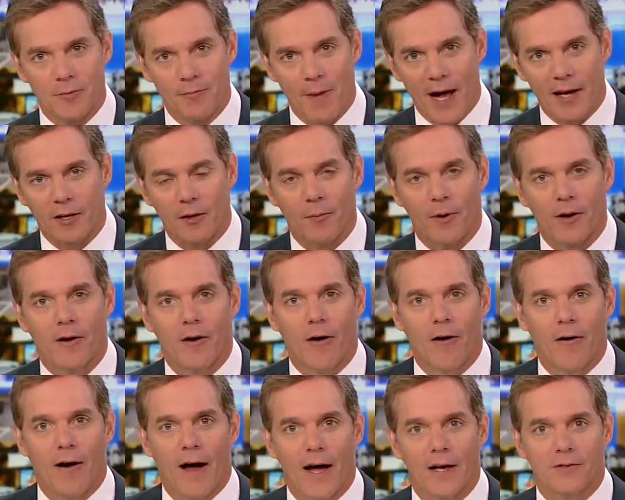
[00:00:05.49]
Michael
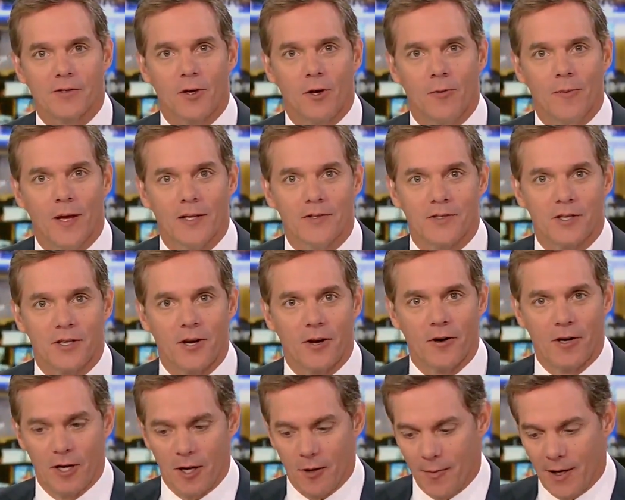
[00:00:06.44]
McCaul, House Homeland
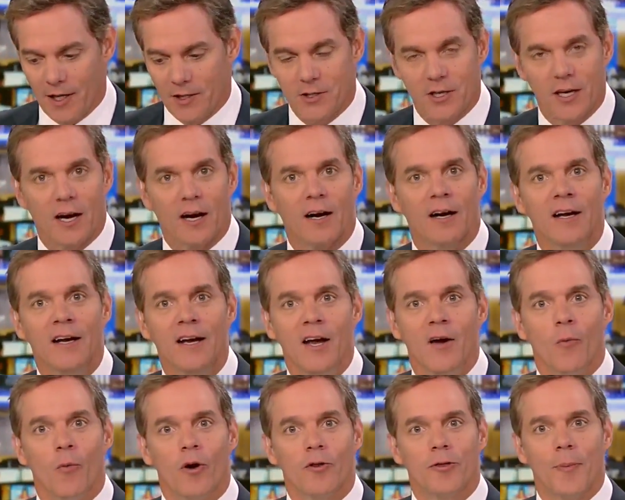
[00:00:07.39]
Security Committee Chair,
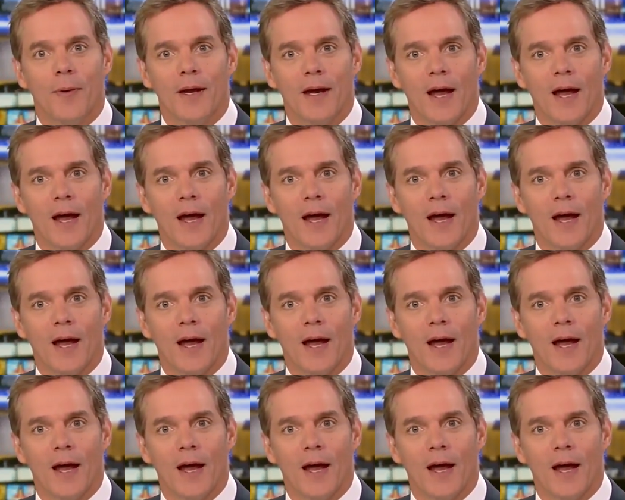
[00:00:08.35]
with me